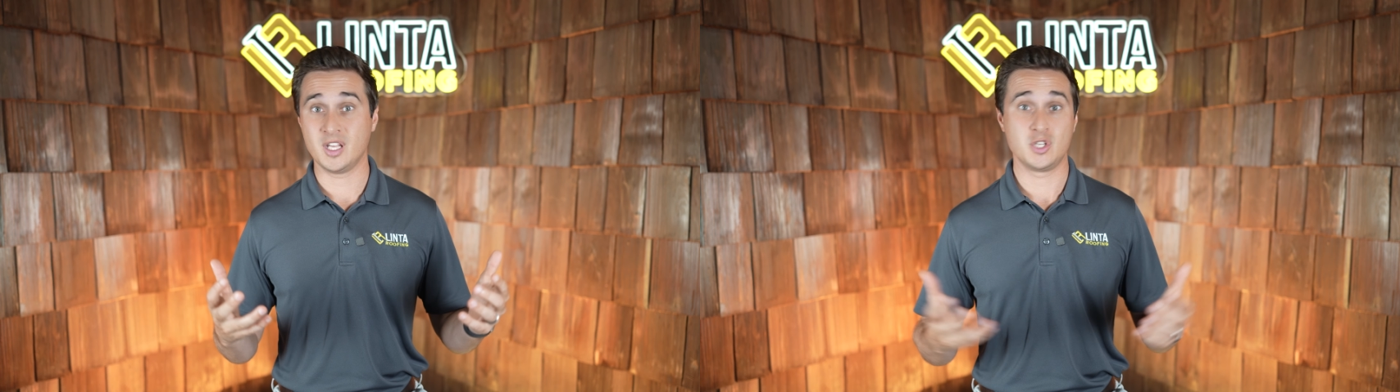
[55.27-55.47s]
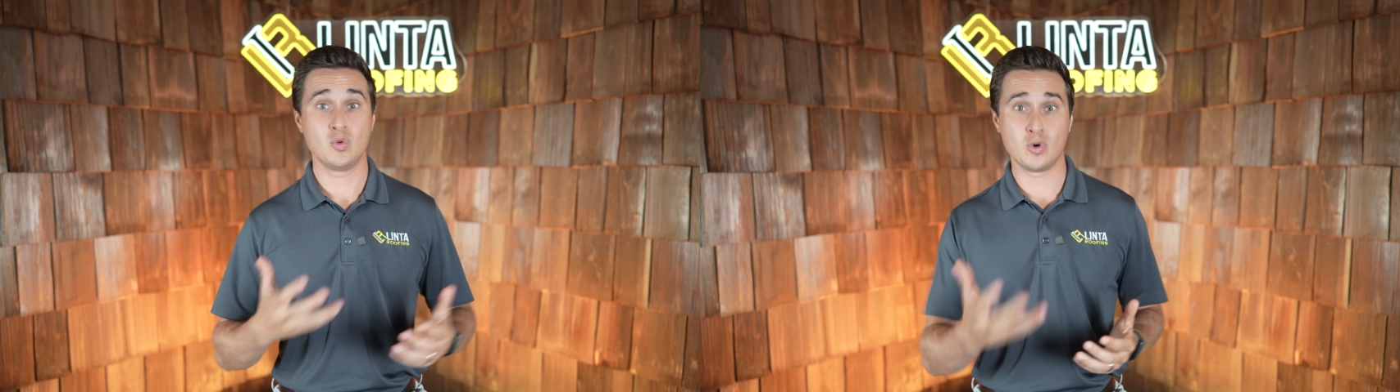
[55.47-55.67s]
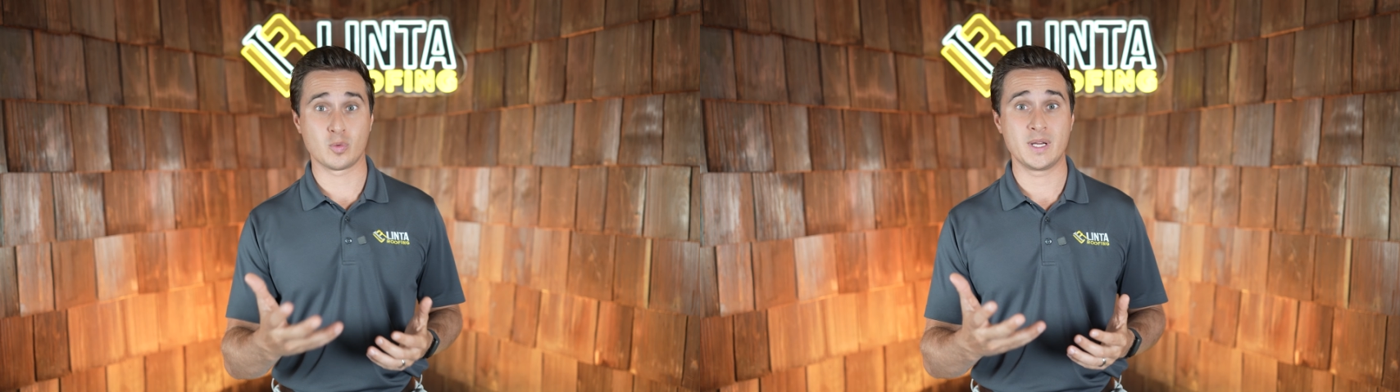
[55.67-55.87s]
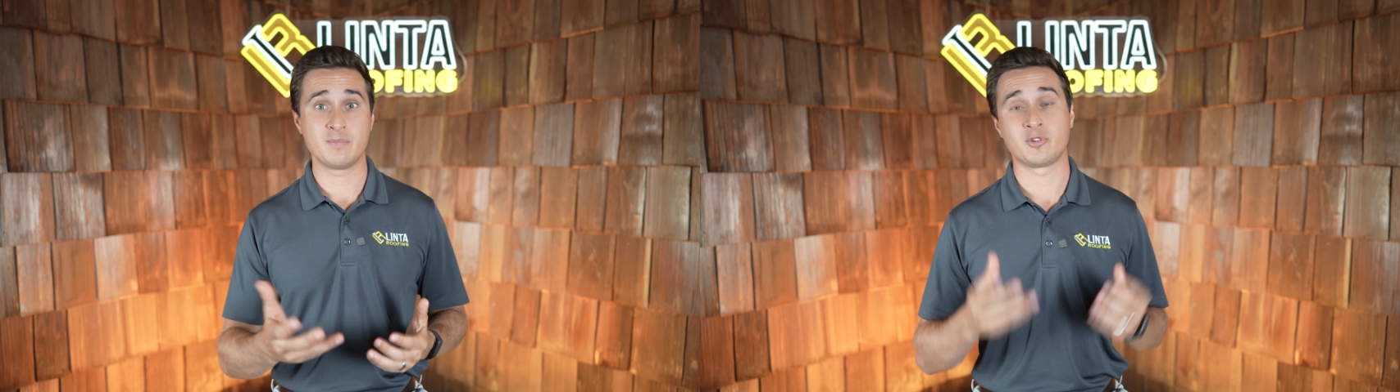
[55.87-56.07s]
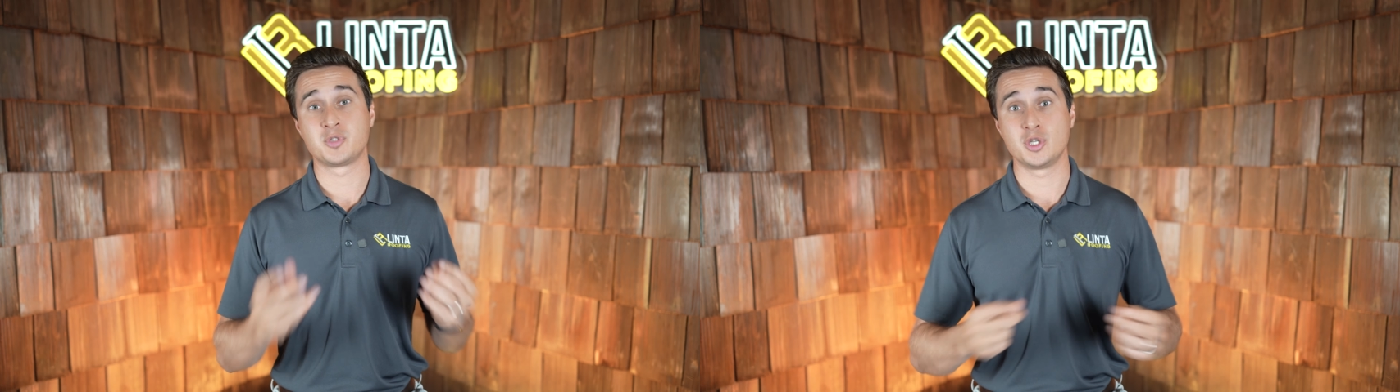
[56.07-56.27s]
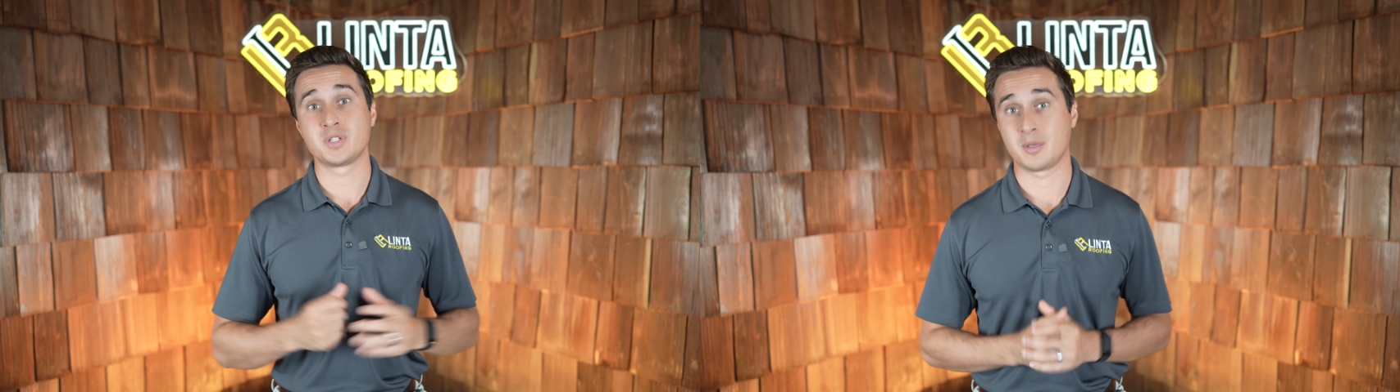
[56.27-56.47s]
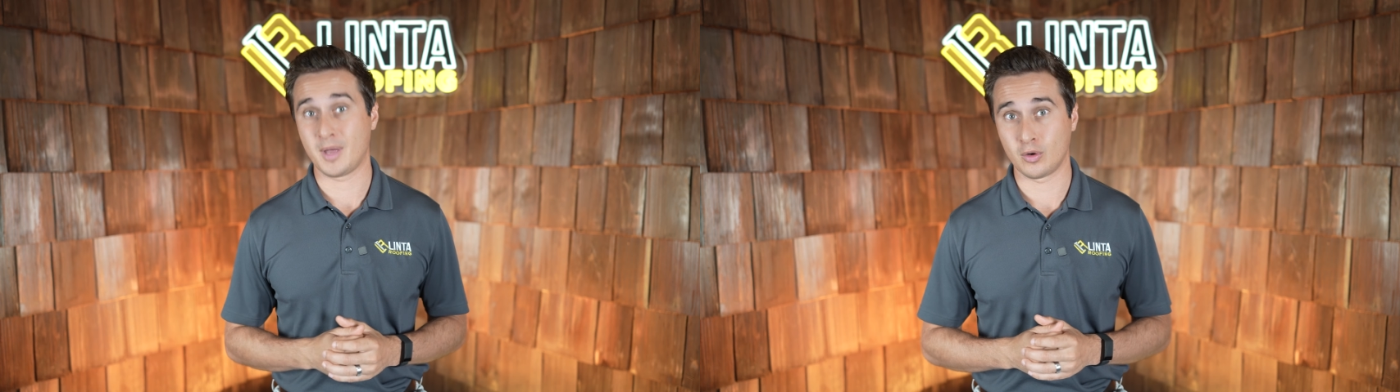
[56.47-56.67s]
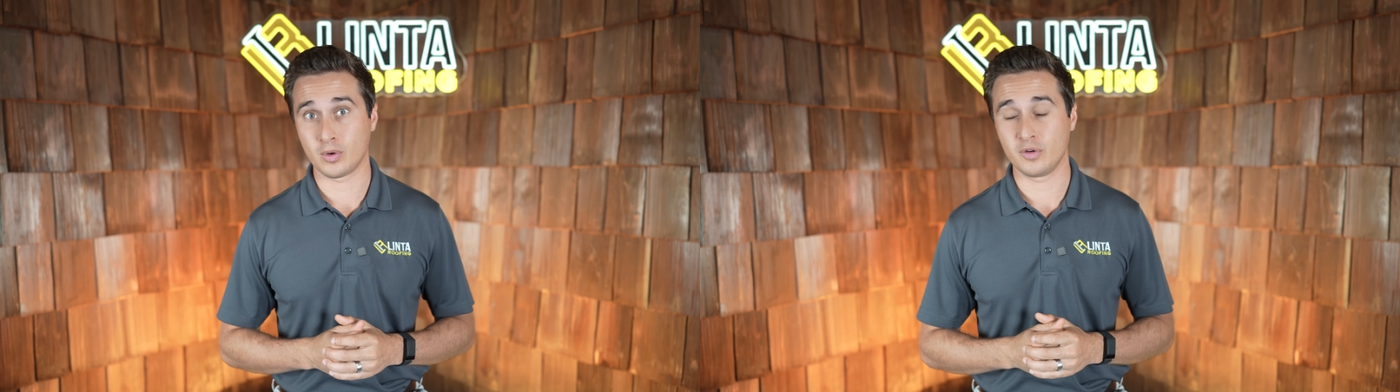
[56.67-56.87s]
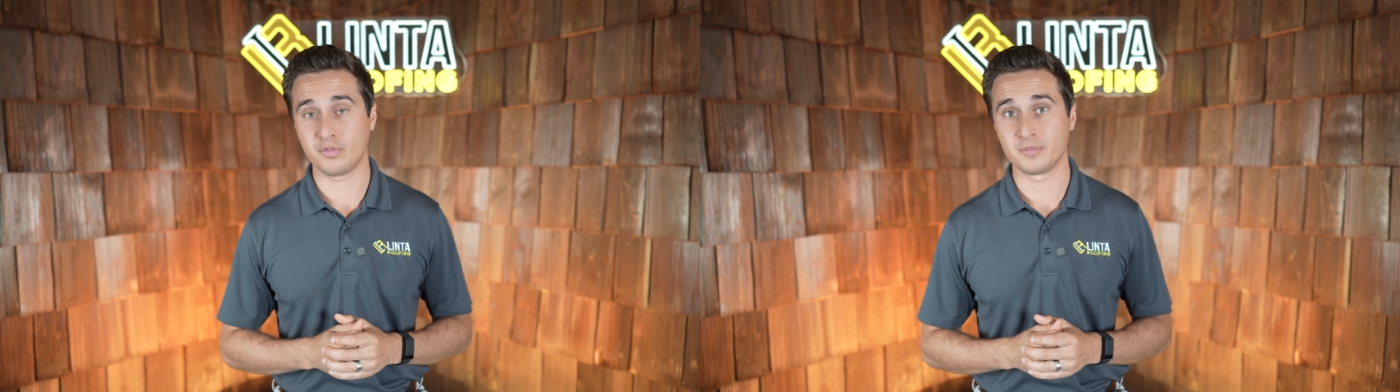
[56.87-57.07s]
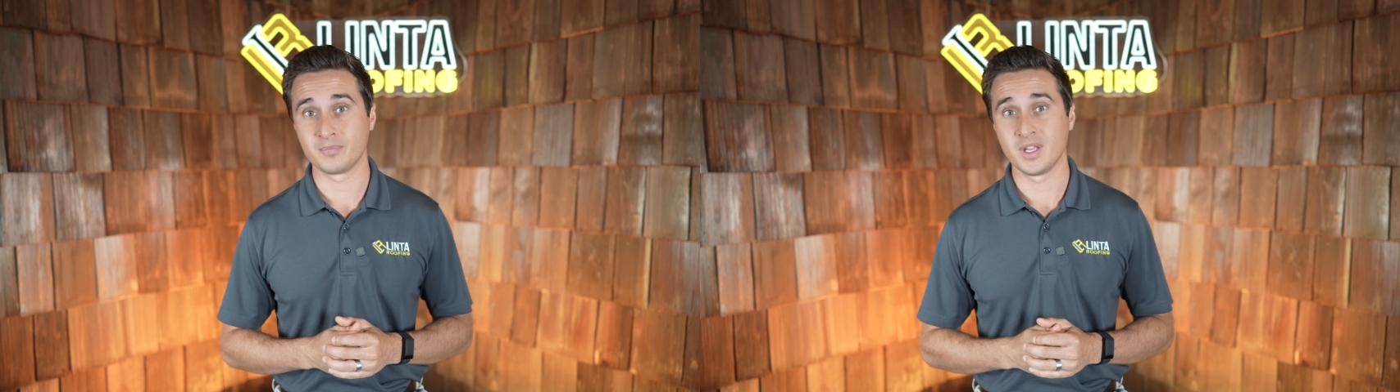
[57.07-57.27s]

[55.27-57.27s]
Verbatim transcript: that you will reap from choosing a metal roof.